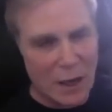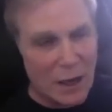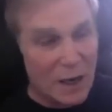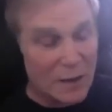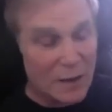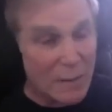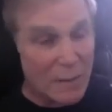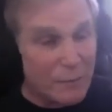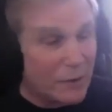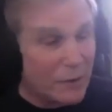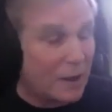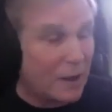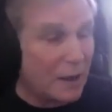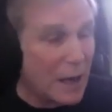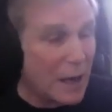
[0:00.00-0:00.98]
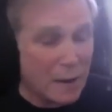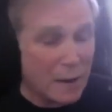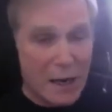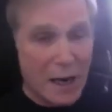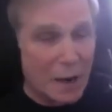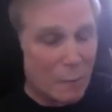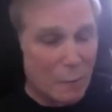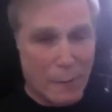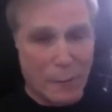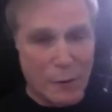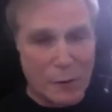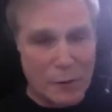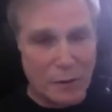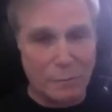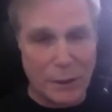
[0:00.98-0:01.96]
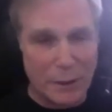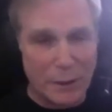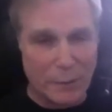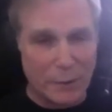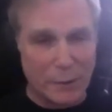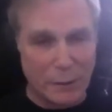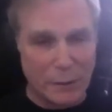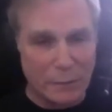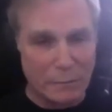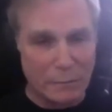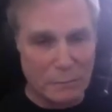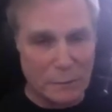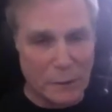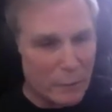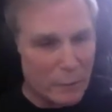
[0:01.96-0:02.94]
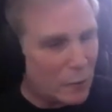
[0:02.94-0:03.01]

because I'm thinking I kind of represent people, and the, yeah.